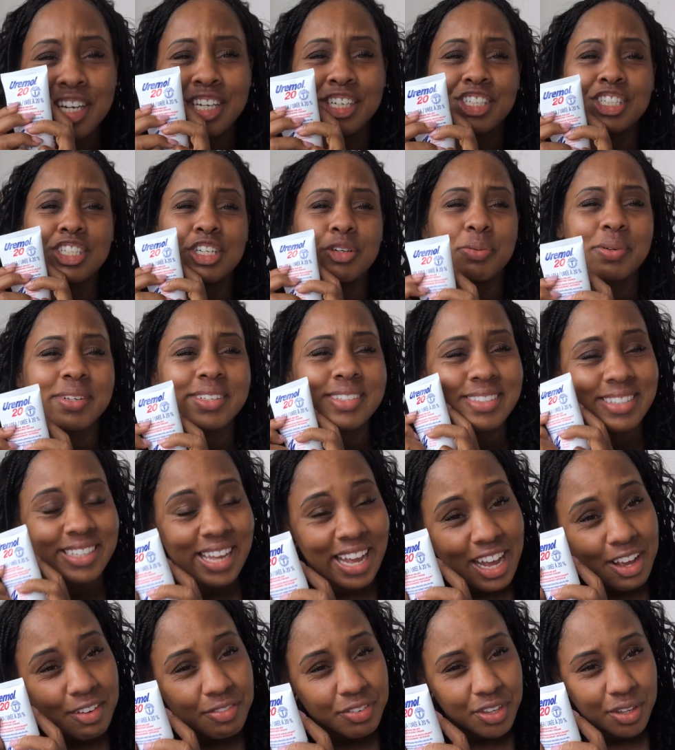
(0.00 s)
she will
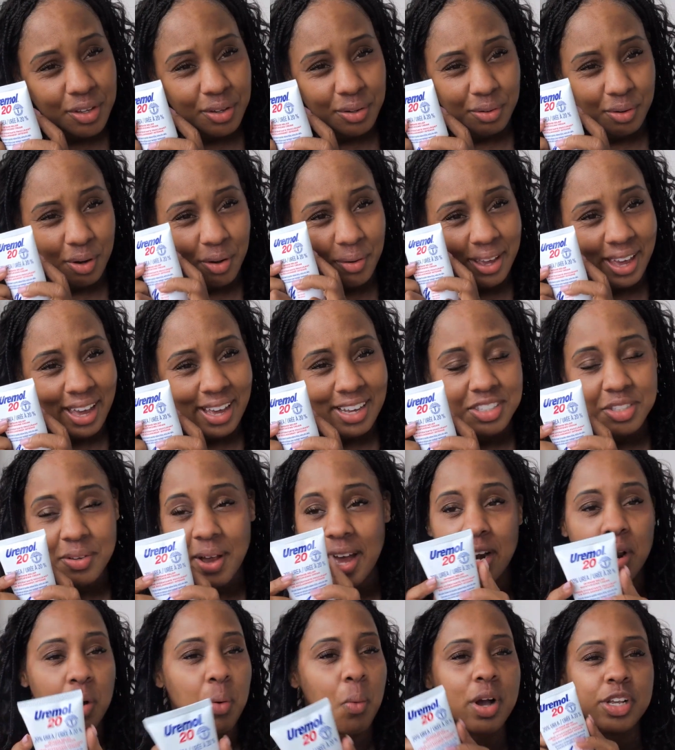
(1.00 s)
save you, okay? So
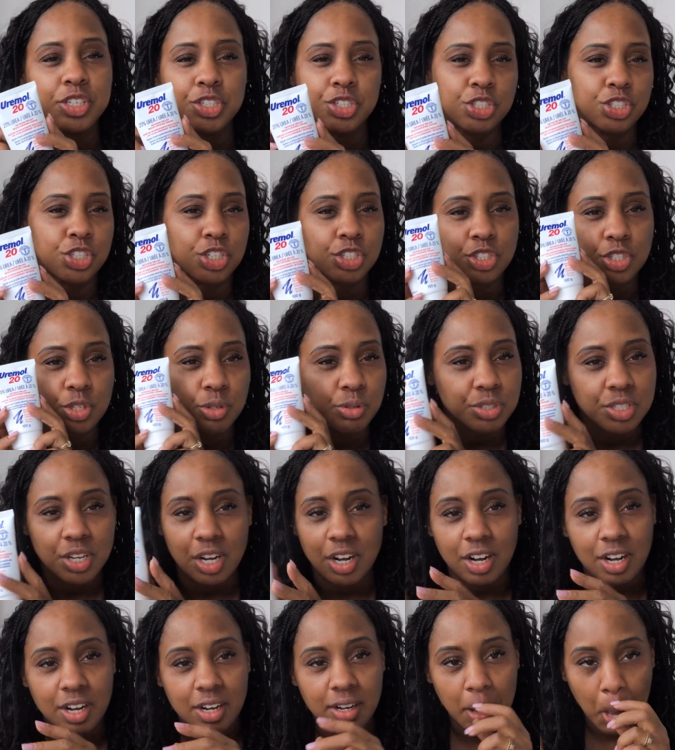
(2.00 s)
I don't want you to just use
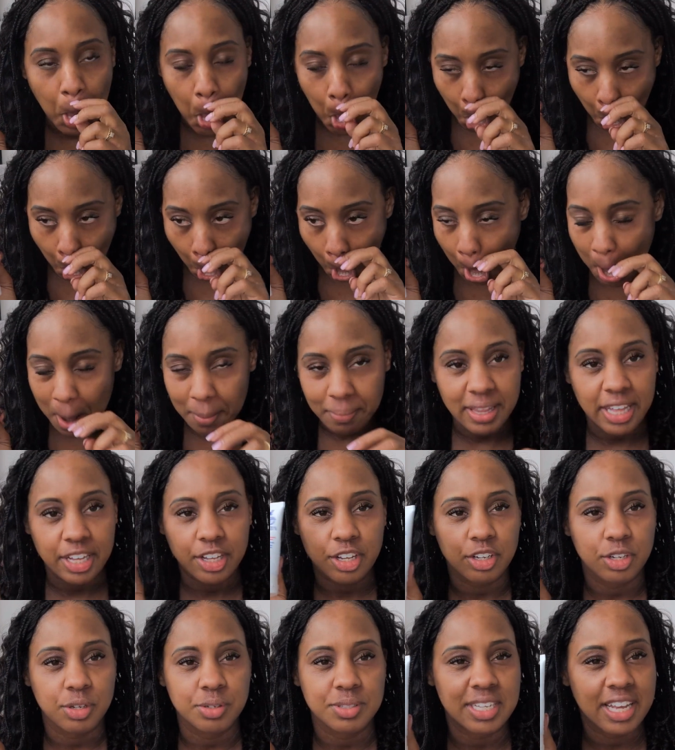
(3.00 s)
her like
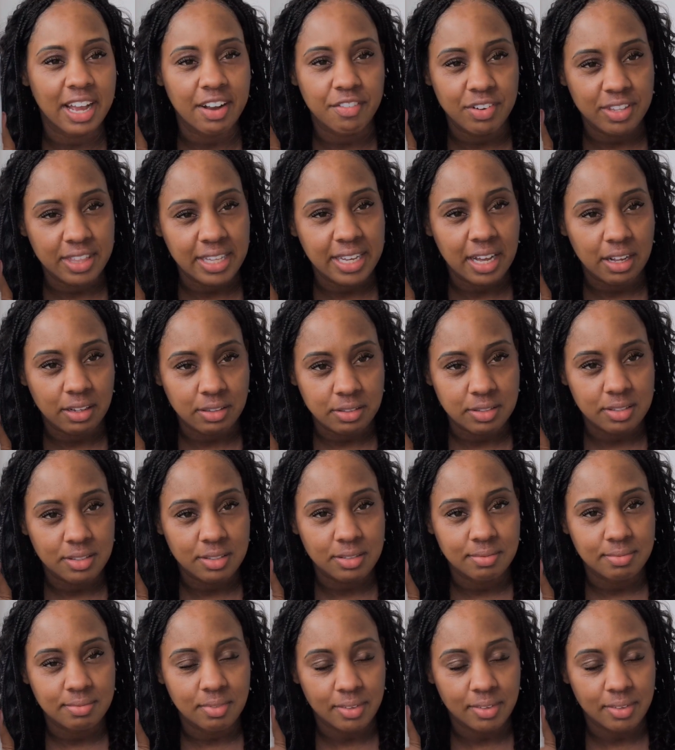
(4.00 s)
you're using everything else.